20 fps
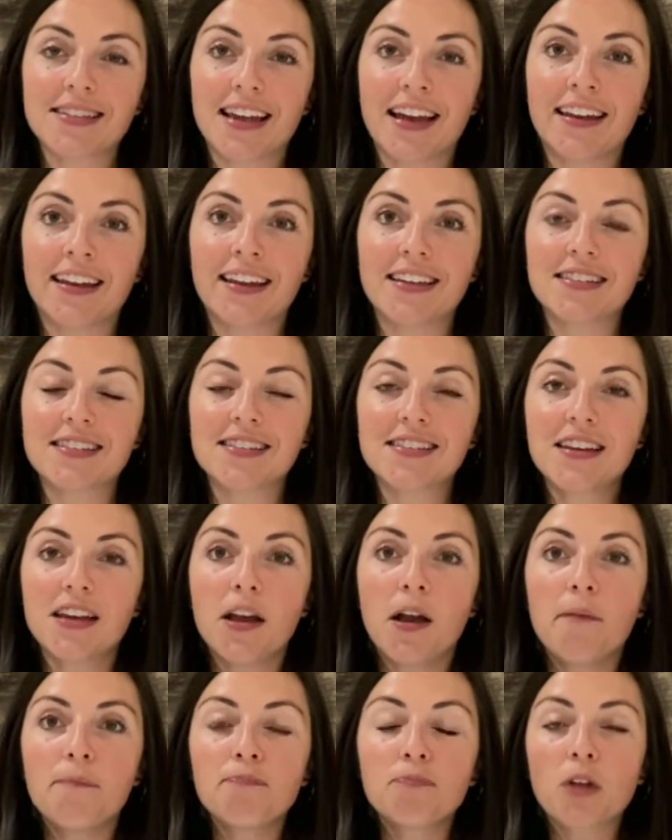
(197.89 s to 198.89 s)
And it's
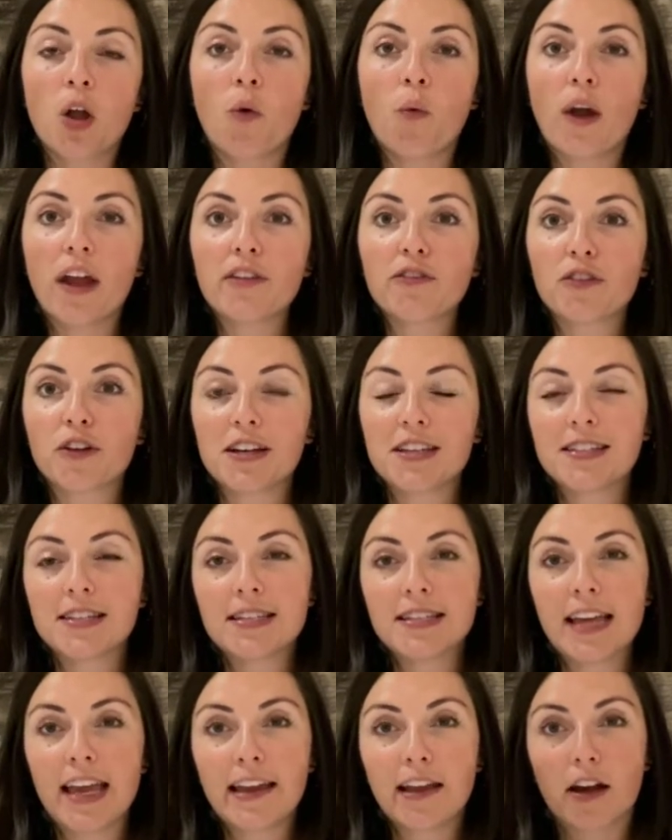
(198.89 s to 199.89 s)
a way for us to
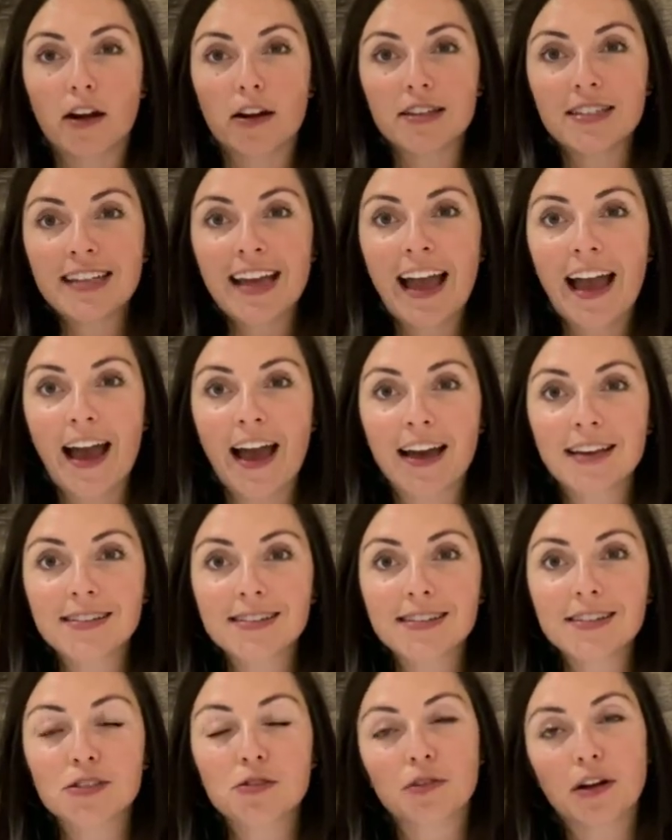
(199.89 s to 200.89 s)
take our
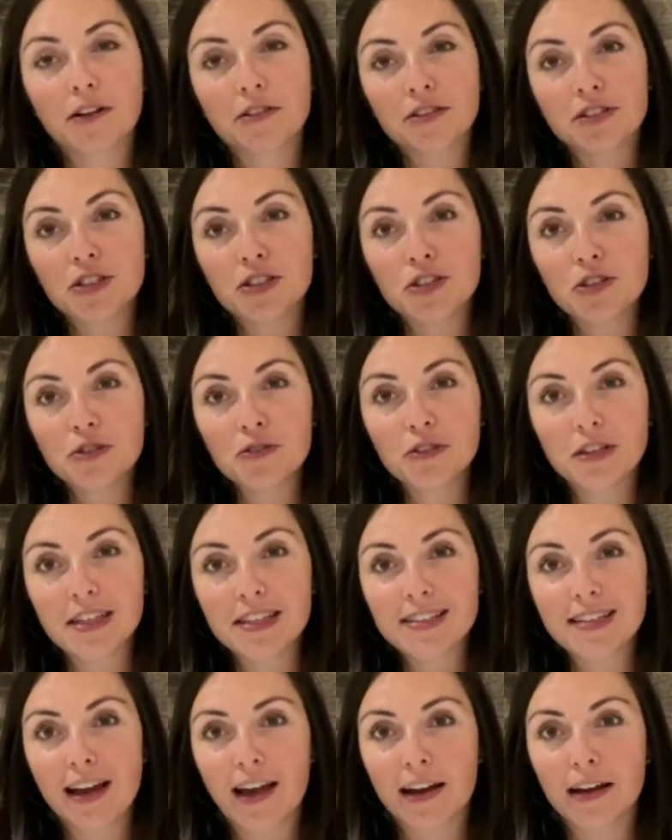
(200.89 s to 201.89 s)
tasks or our to-do
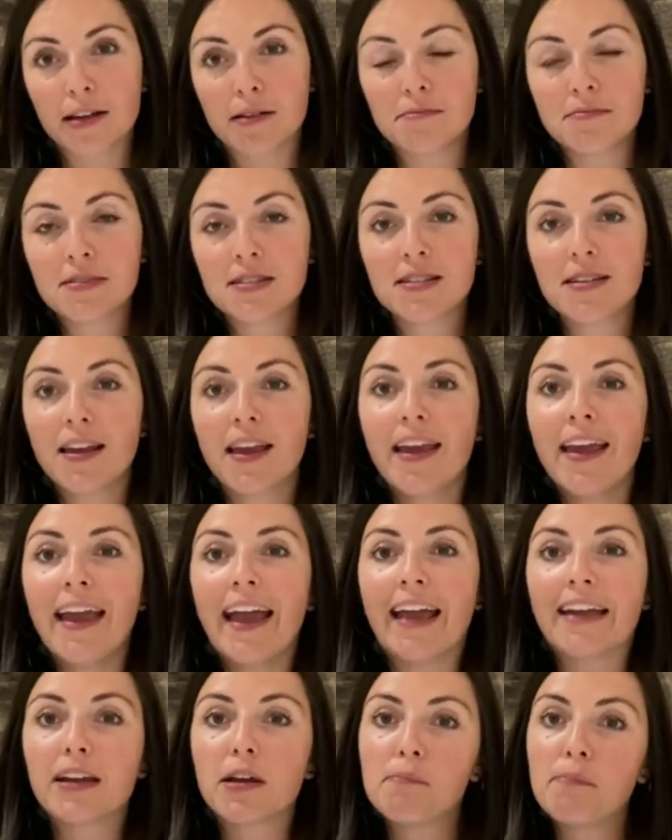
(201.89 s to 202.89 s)
list items
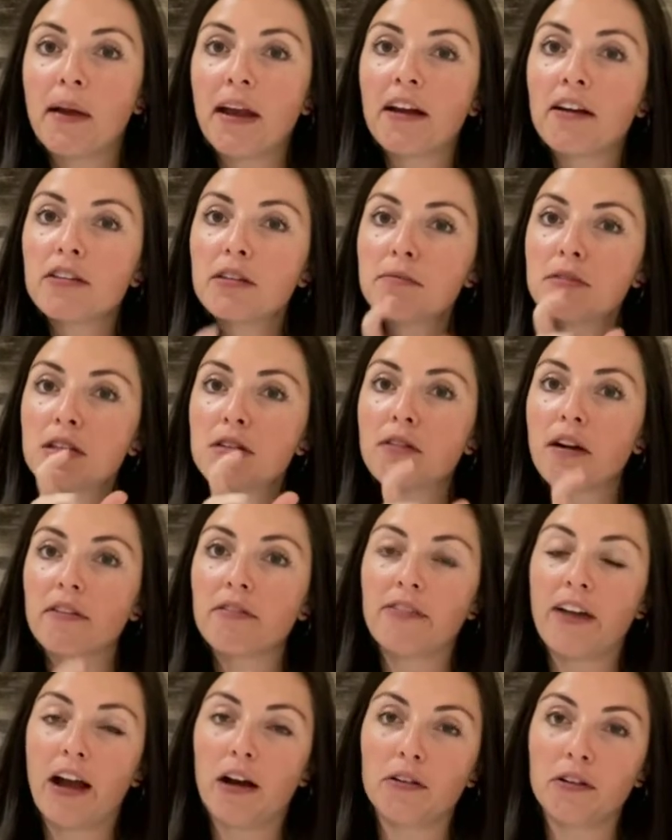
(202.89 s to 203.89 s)
and compare them to our
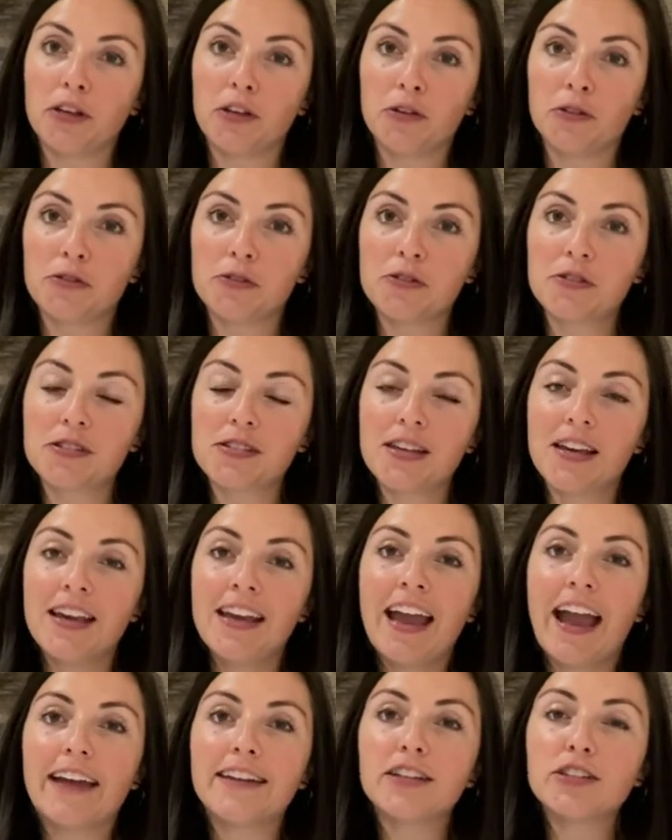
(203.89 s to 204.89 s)
values.
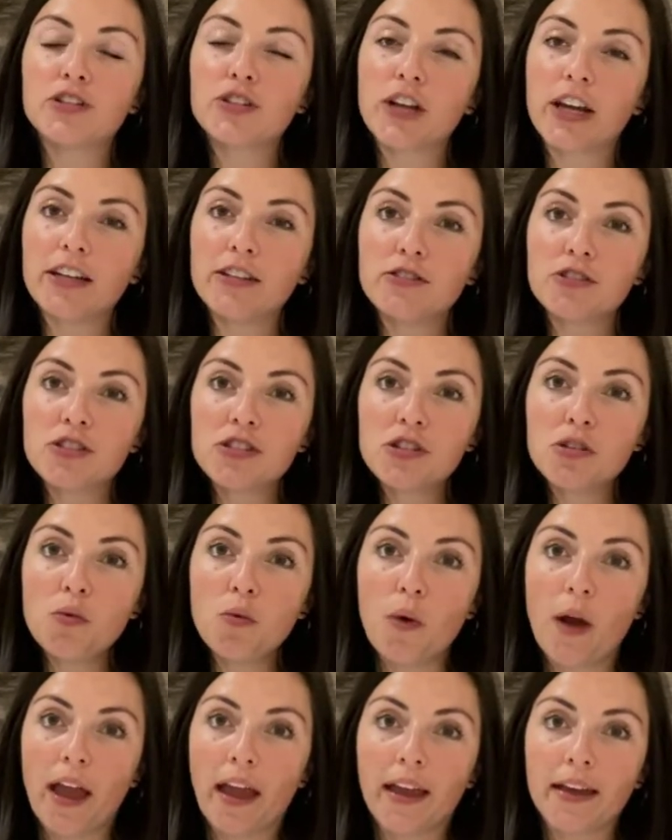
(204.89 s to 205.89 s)
And it changes the
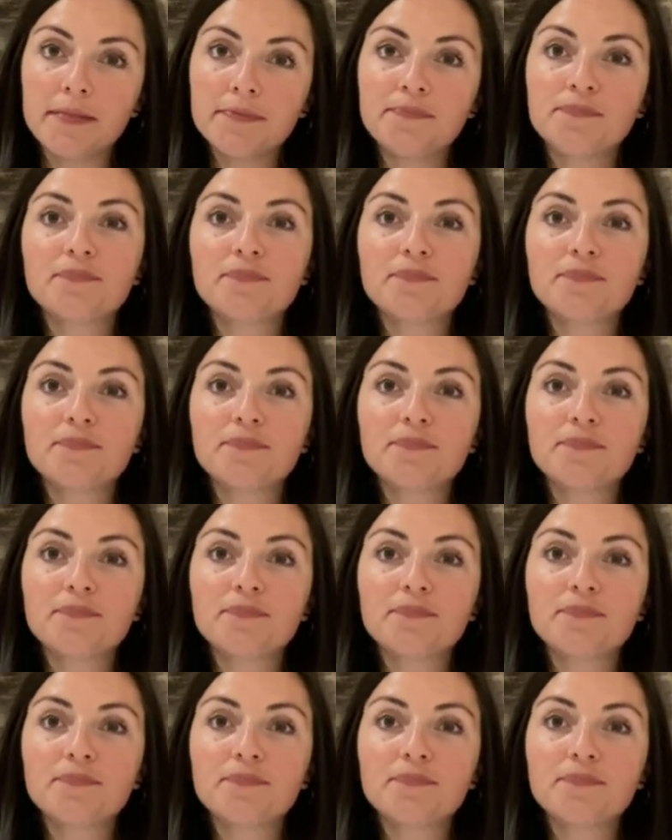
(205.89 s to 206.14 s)
way